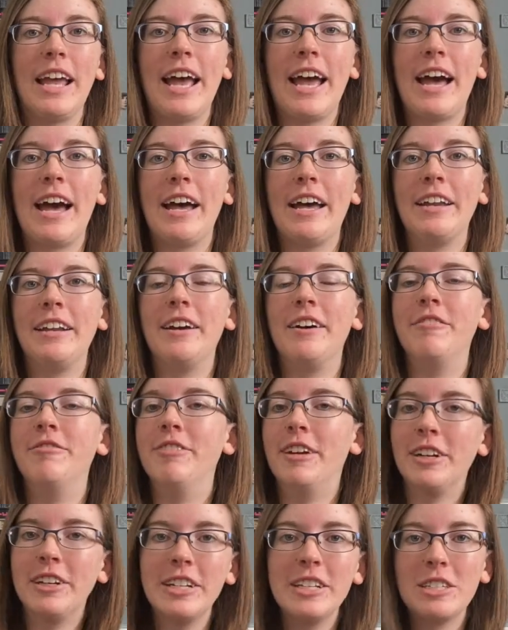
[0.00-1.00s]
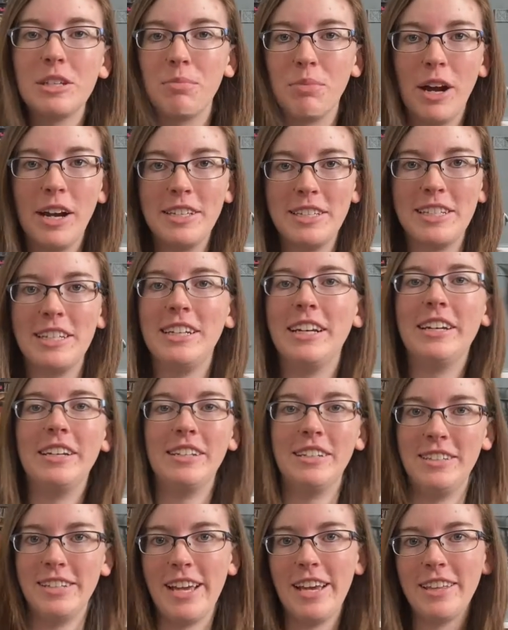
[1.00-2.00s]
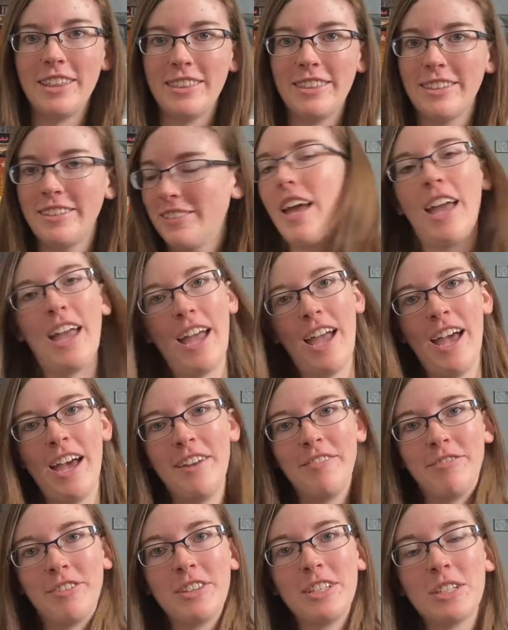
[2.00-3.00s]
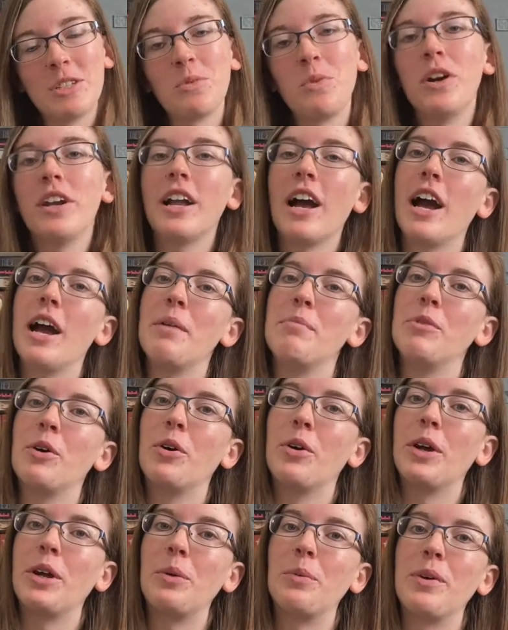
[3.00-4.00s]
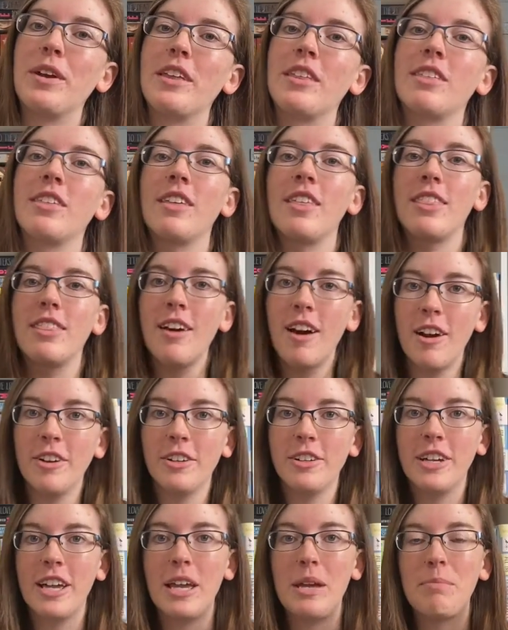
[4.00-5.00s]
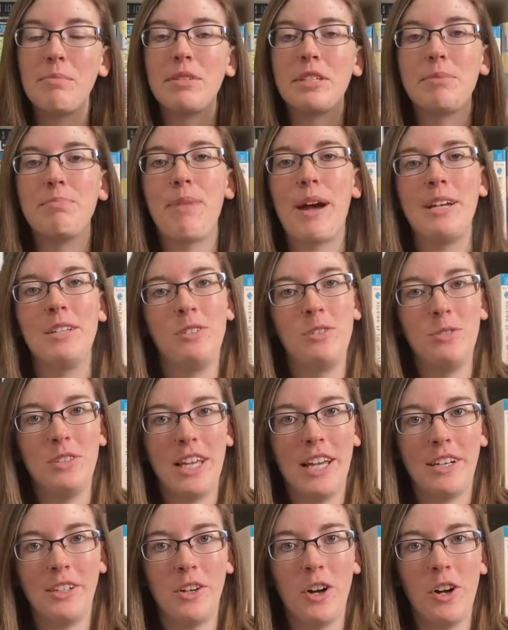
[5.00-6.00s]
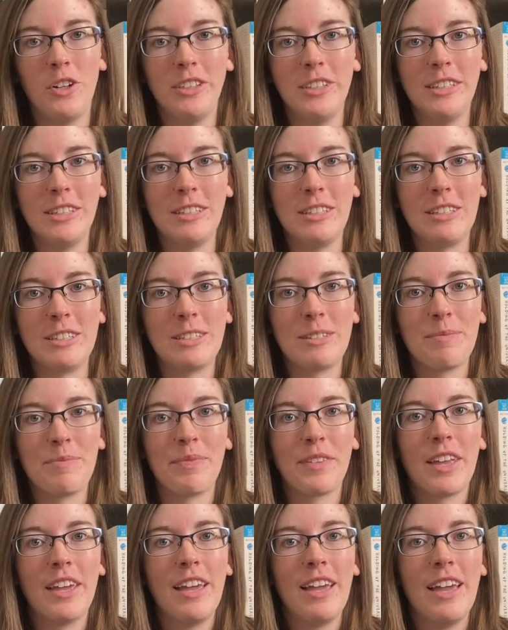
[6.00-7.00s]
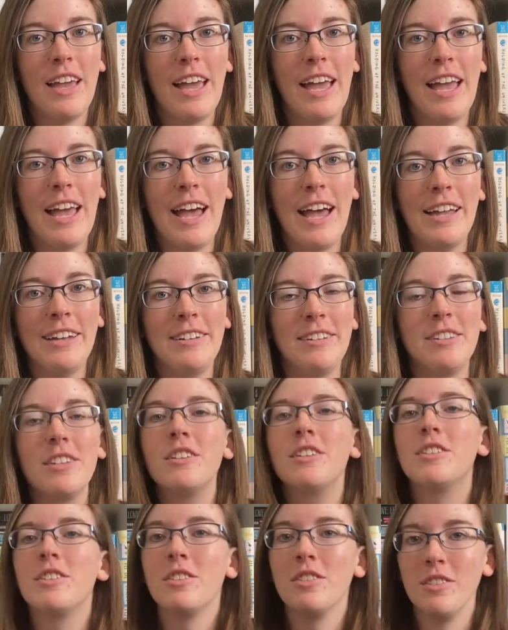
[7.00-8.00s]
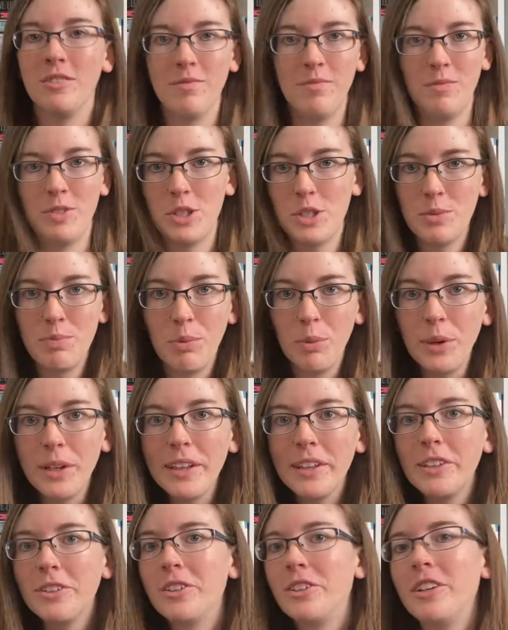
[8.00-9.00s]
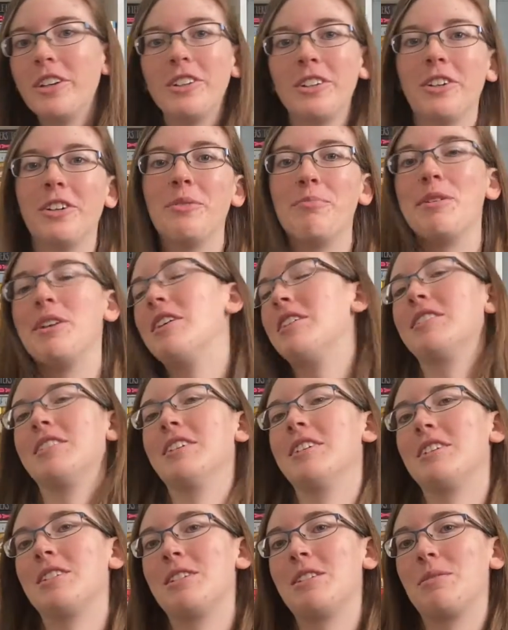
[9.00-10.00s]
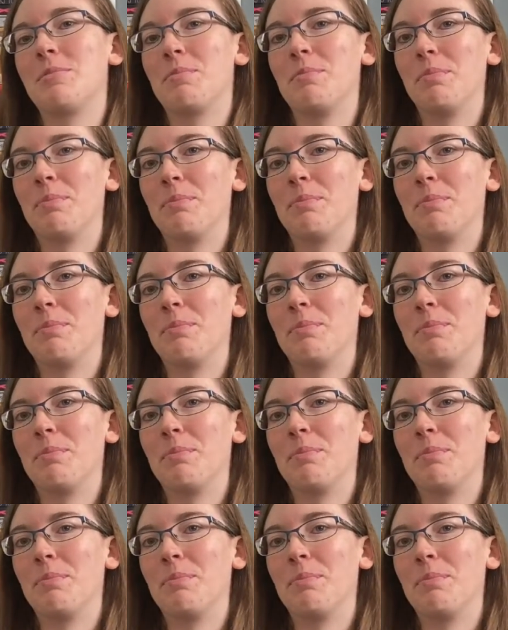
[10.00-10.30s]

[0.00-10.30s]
had a very surprising death. And for this one, I'm going with The Hunger Games by Suzanne Collins. And spoiler alert, because this